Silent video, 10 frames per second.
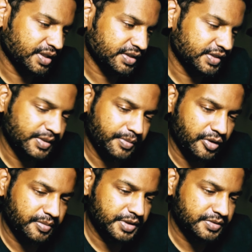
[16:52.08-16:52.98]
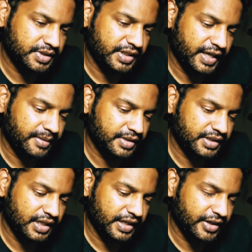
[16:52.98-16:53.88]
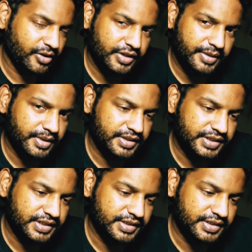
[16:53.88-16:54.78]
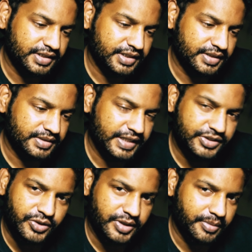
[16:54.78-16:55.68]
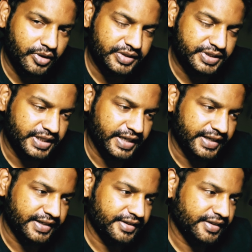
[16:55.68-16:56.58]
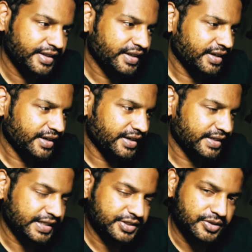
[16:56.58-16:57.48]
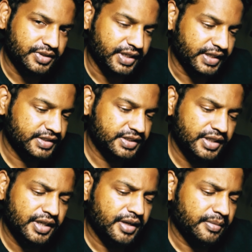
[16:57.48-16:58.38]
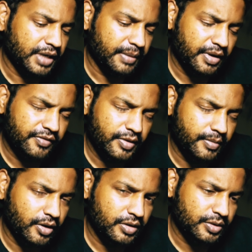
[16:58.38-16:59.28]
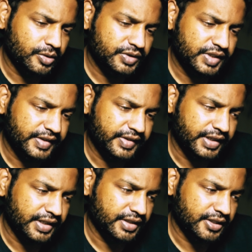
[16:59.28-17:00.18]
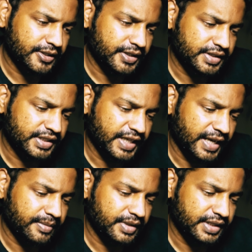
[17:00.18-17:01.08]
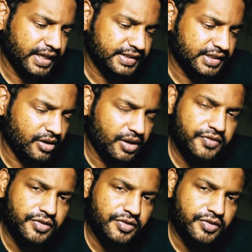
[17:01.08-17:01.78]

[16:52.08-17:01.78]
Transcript: disappointments with the tablet, like I already mentioned. There's no in-body stand, there's no touch. But apart from all those, I think the tablet has a lot of